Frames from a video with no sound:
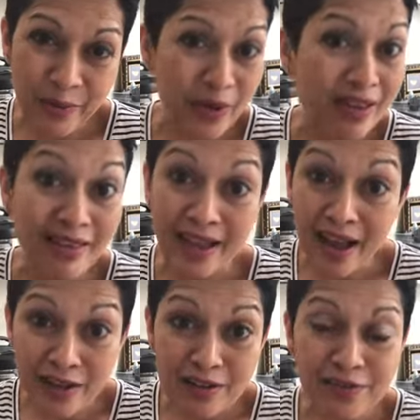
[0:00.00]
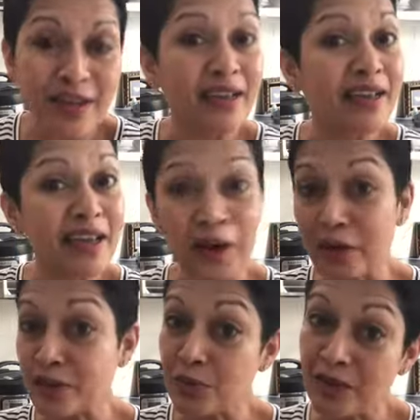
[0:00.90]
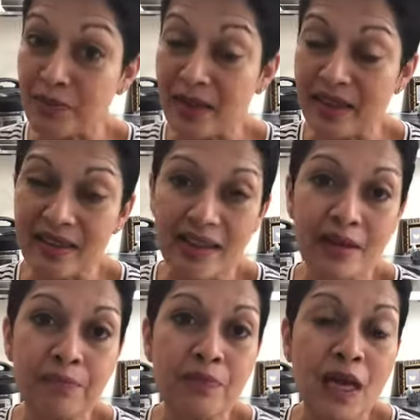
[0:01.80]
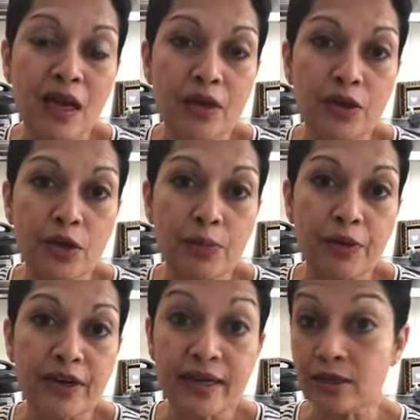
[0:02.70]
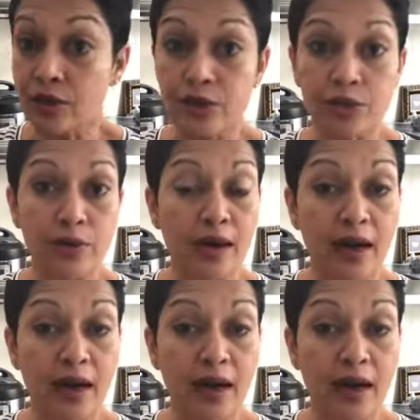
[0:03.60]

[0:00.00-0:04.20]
We love carrots with methi. You could put it into